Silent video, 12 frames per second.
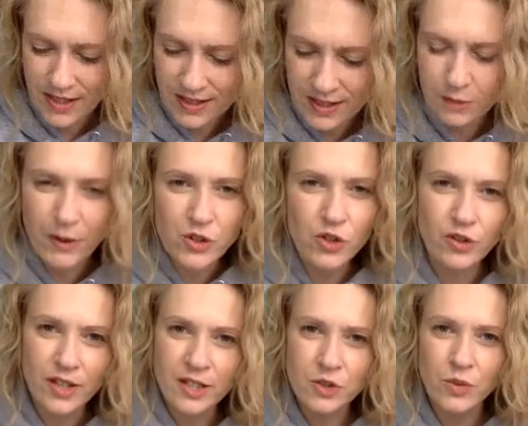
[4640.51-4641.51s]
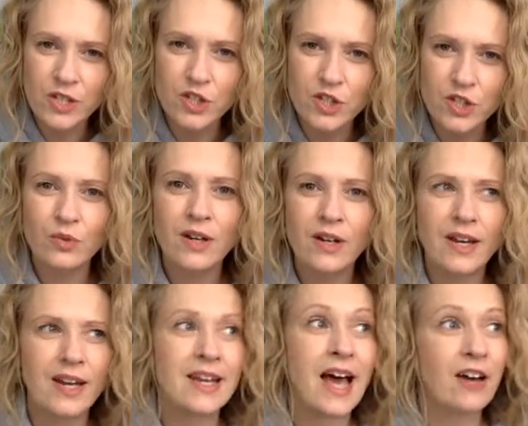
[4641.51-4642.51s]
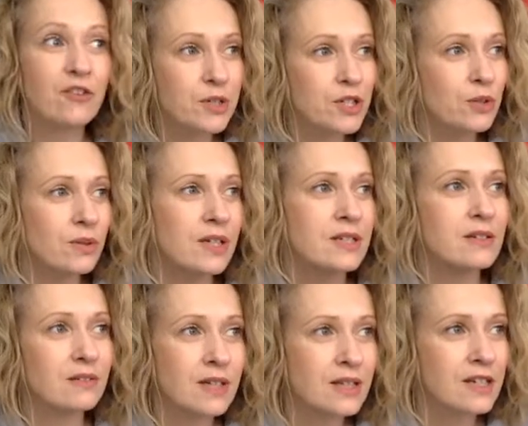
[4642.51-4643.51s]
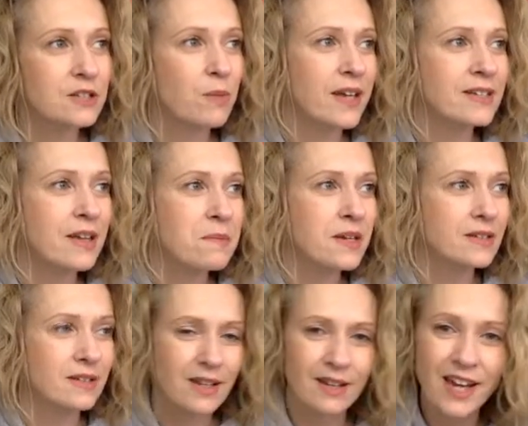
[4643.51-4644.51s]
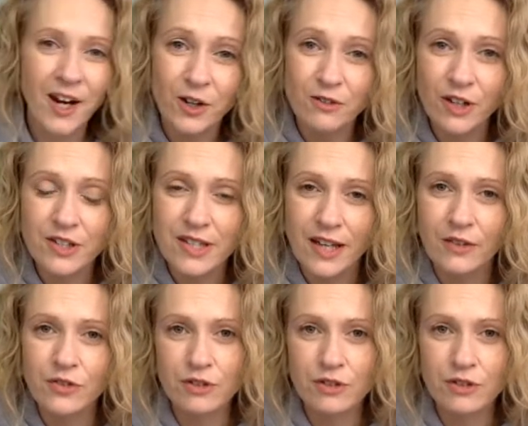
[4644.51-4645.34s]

The special things we do and have been doing during this pandemic to take care of ourselves,